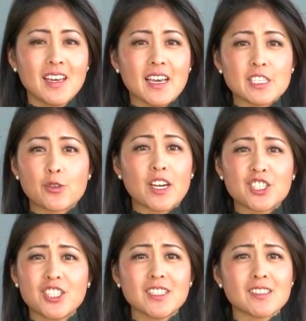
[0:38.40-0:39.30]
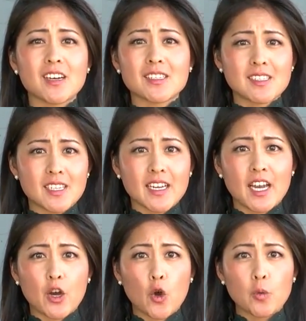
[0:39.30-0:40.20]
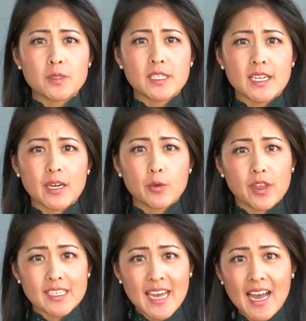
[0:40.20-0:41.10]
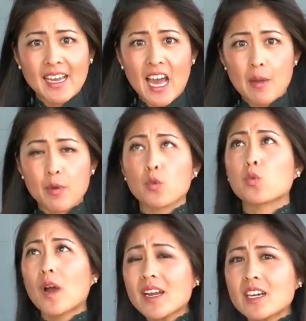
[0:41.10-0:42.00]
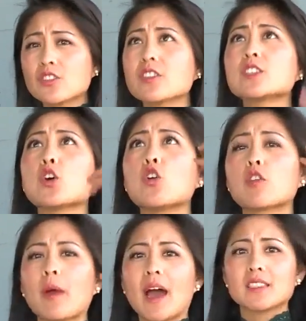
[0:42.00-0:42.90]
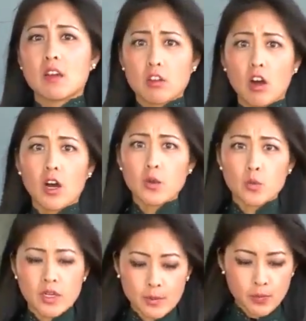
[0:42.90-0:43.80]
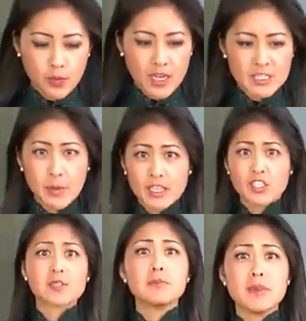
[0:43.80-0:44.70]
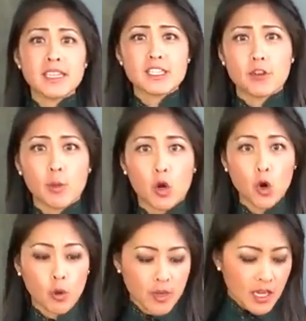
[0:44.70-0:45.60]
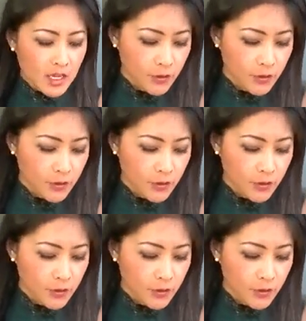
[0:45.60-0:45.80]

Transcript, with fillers: That's right. She is not staying at home tonight. Well, the attack happened right under this overpass on Cottonwood and Prospect, just minutes from her home.